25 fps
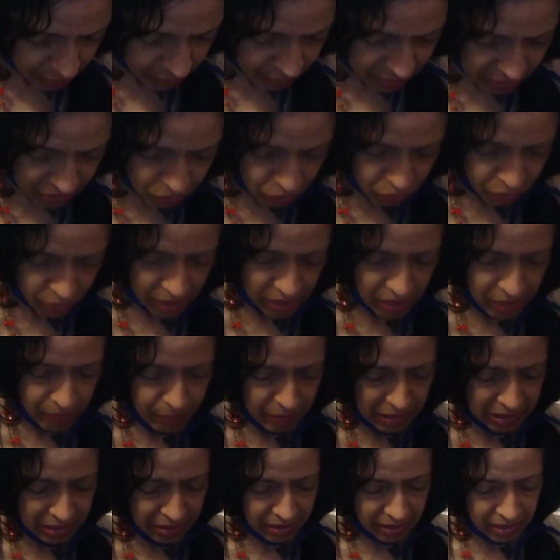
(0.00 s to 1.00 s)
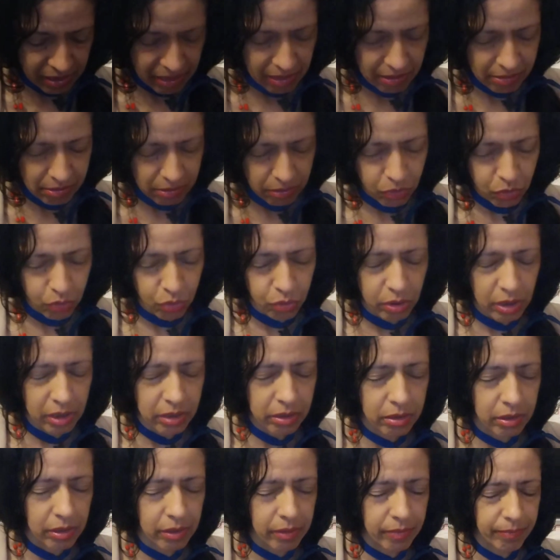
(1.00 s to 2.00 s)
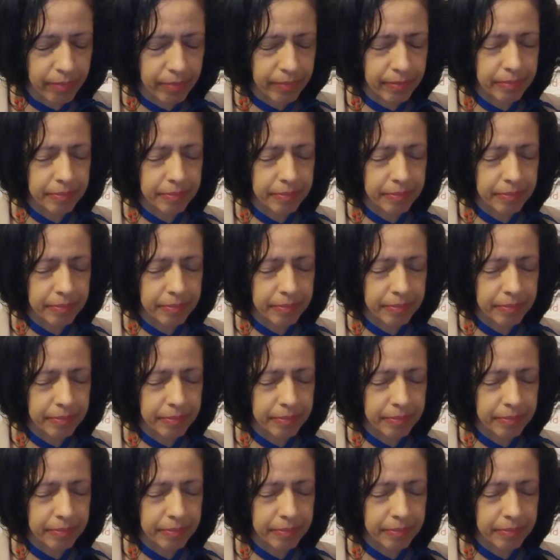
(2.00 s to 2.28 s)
the best training materials to the team.